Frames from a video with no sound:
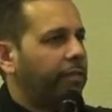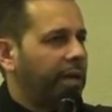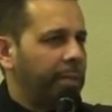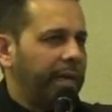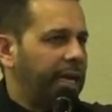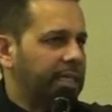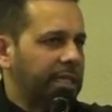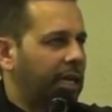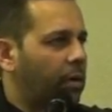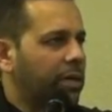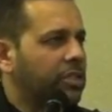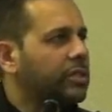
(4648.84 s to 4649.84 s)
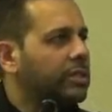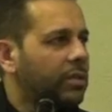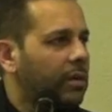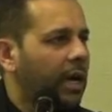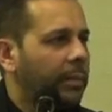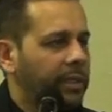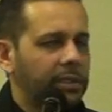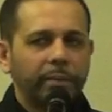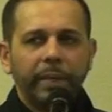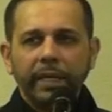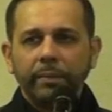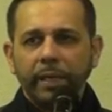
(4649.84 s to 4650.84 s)
If anybody has any questions or comment to
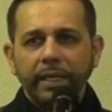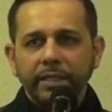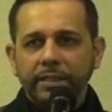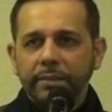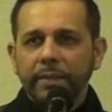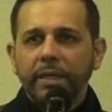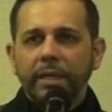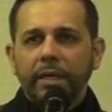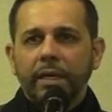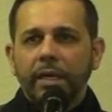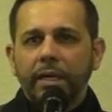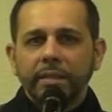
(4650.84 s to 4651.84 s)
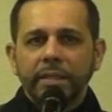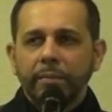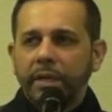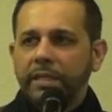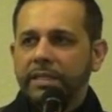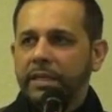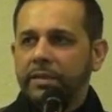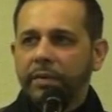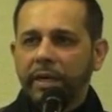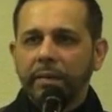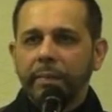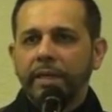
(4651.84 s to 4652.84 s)
make, please. Uh, some brothers have
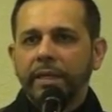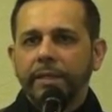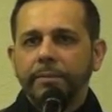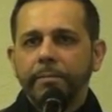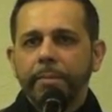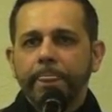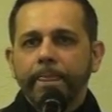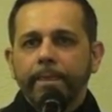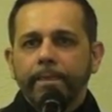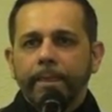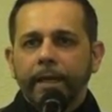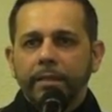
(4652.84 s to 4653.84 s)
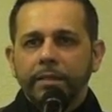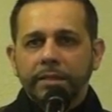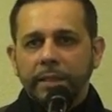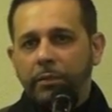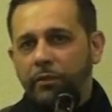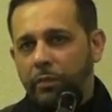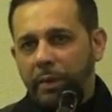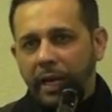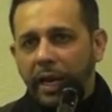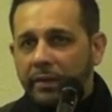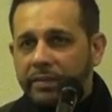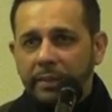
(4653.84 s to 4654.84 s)
recommended that some of you may
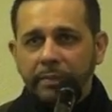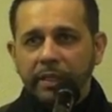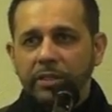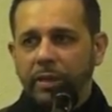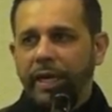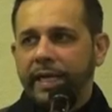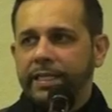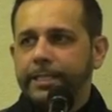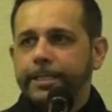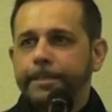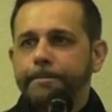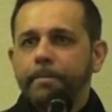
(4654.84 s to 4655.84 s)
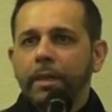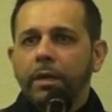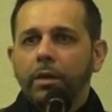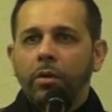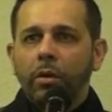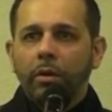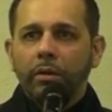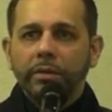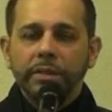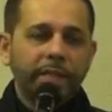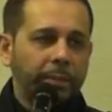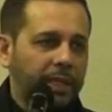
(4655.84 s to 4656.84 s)
have something to ask
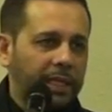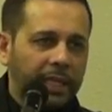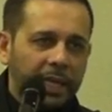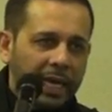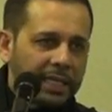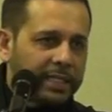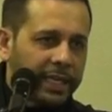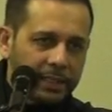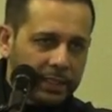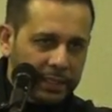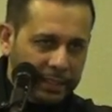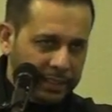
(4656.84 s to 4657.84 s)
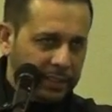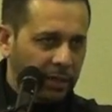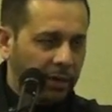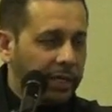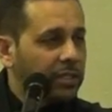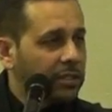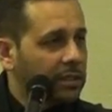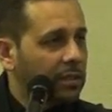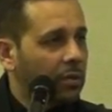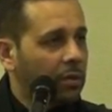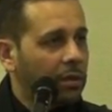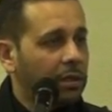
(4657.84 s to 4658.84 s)
or something that I said that needs correction,
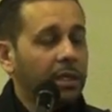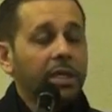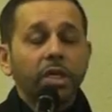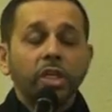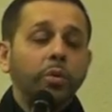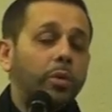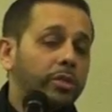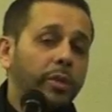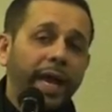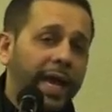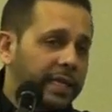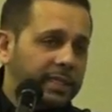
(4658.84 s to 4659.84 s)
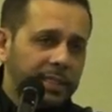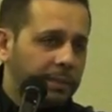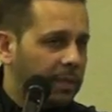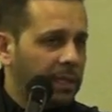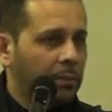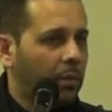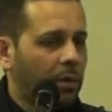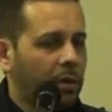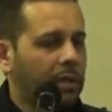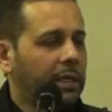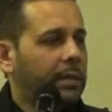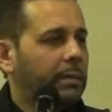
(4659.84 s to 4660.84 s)
or you want to add something
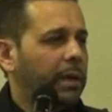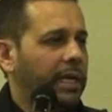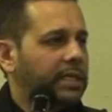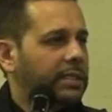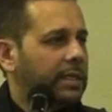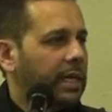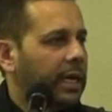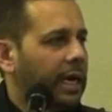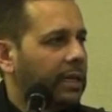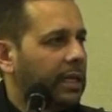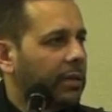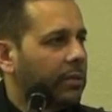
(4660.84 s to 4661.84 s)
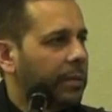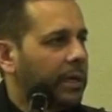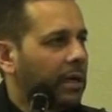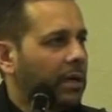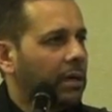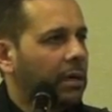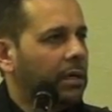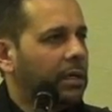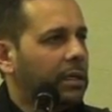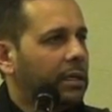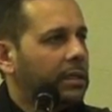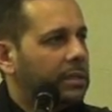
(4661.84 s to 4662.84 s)
more. Please, I think it would be an honor.
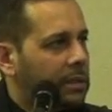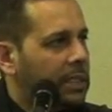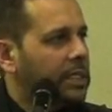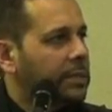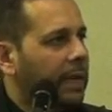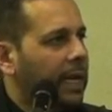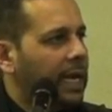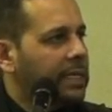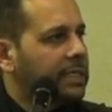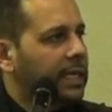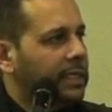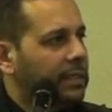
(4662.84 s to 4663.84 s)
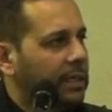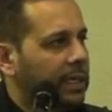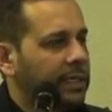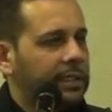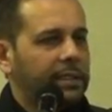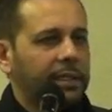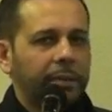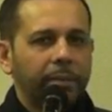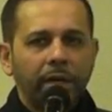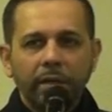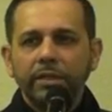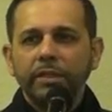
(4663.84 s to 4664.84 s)
This is my last night tonight, and I'm
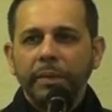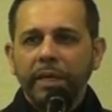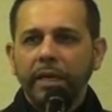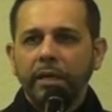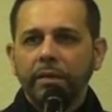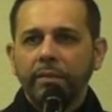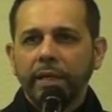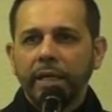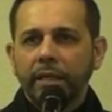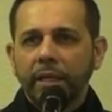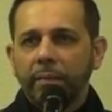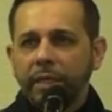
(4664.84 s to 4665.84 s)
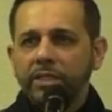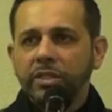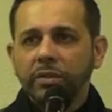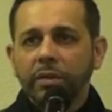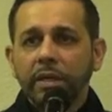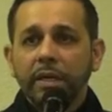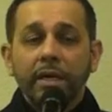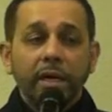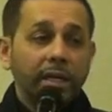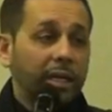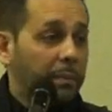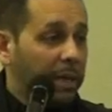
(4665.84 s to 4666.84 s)
honored to be here. Really, Allah bless you.
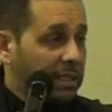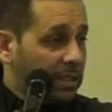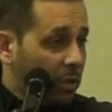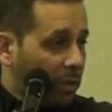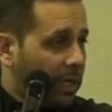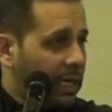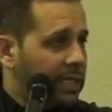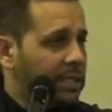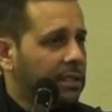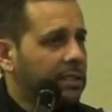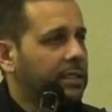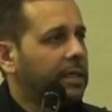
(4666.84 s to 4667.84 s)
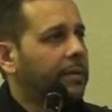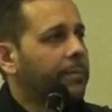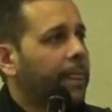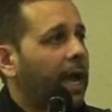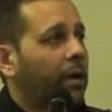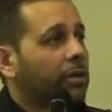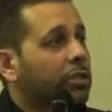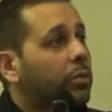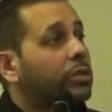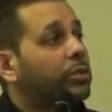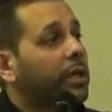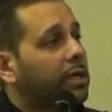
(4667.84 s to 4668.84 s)
Allah bless the organizers. I also
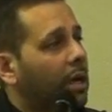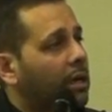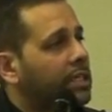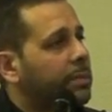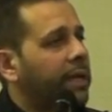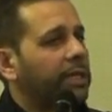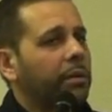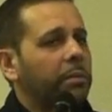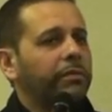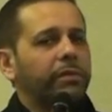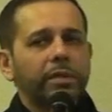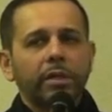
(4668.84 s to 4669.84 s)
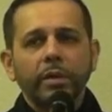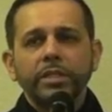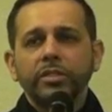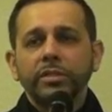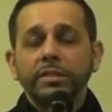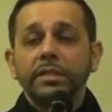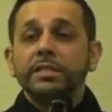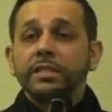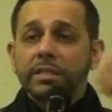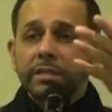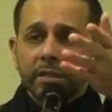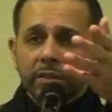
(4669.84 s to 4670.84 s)
want to acknowledge, by the way, before the questions, the
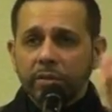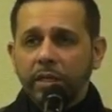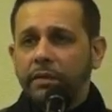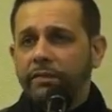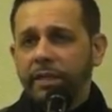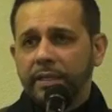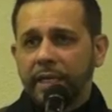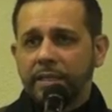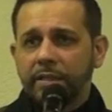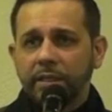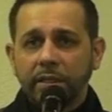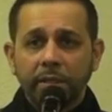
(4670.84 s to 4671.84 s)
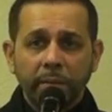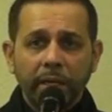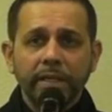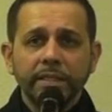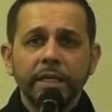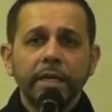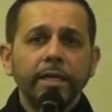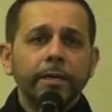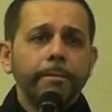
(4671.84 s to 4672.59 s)
sisters who did a fantastic, and the brothers,